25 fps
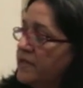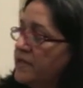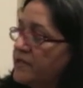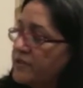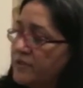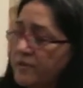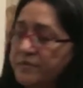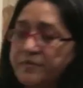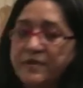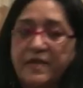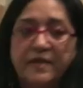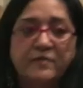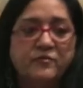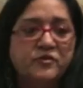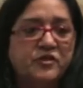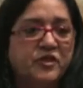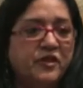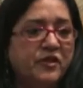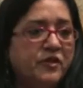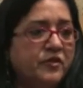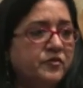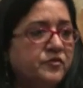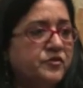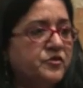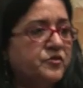Sometimes
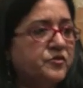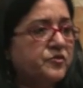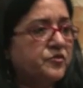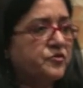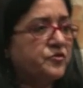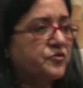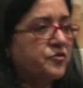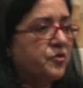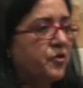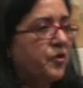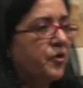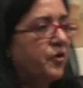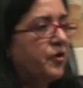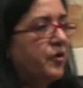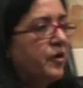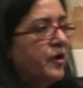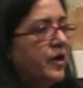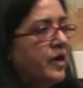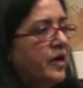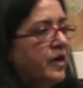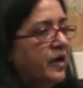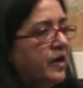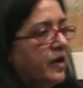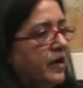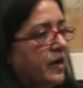she used to draw
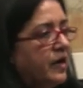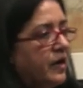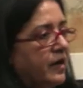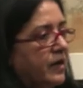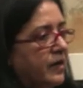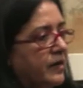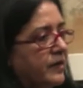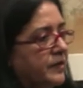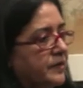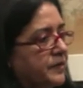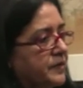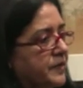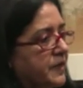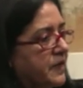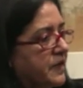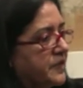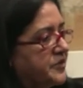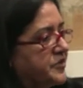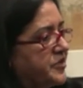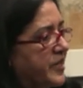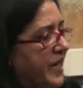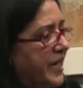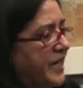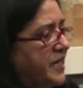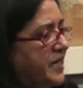uh,
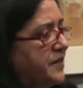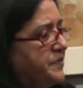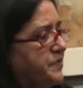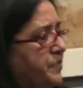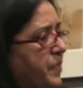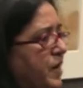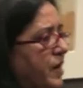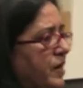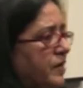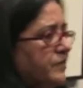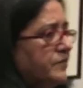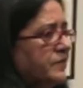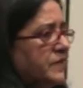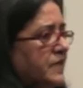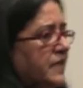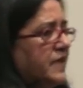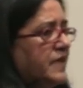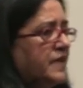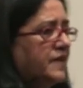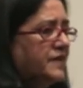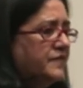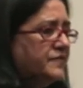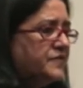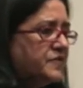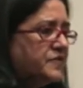dried palm
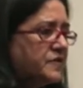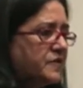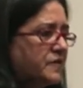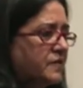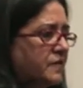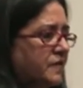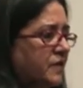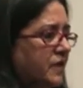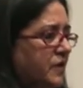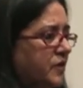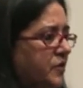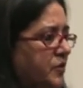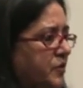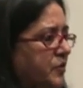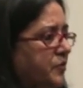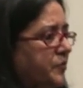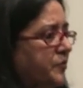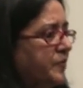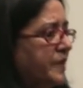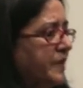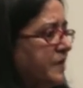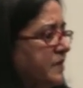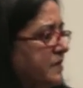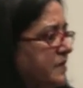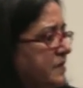leaves, you know,
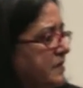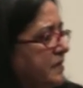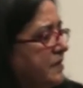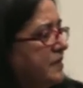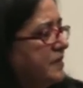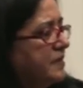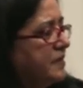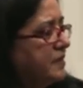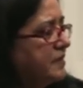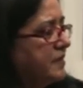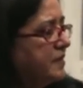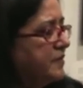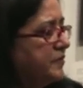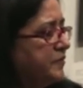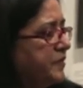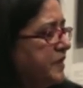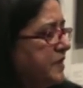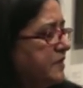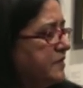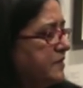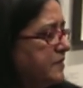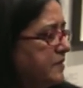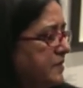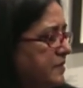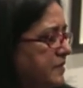with, uh,
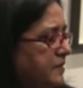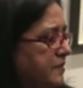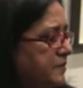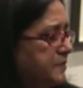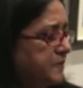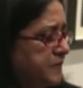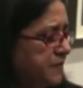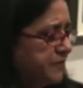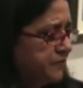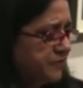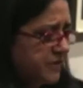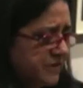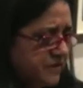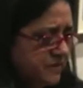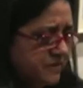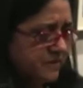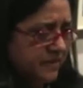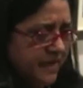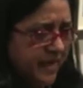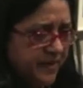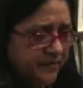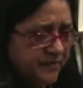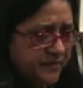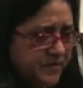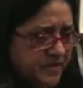with, uh, with
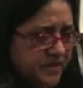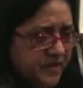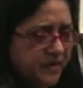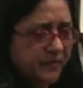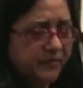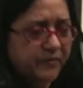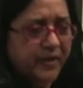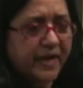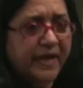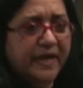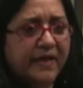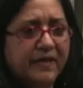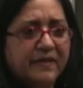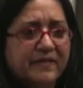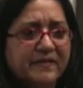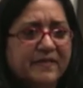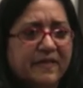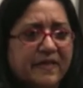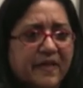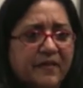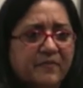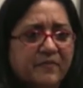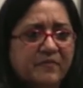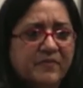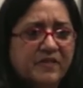empty veins
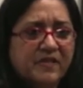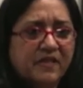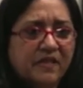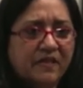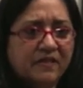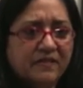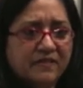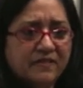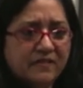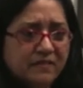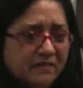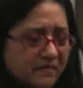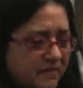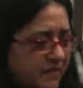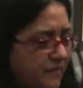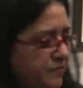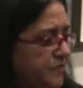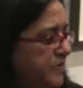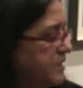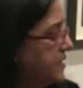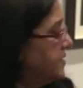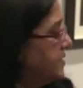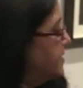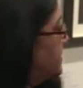and empty, empty